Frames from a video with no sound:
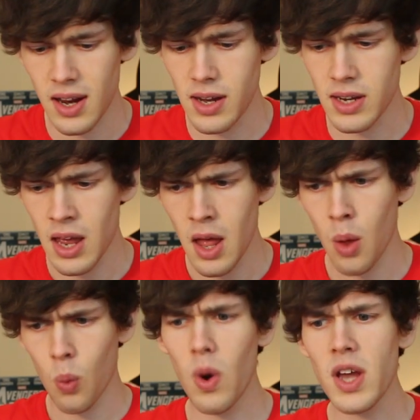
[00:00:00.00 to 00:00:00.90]
and
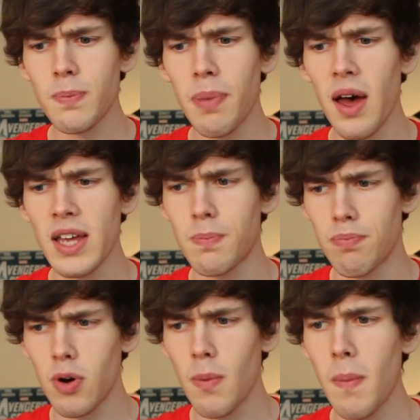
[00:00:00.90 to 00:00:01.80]
worst part is
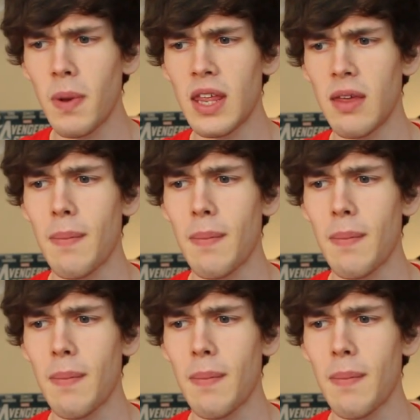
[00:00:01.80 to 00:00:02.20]
probably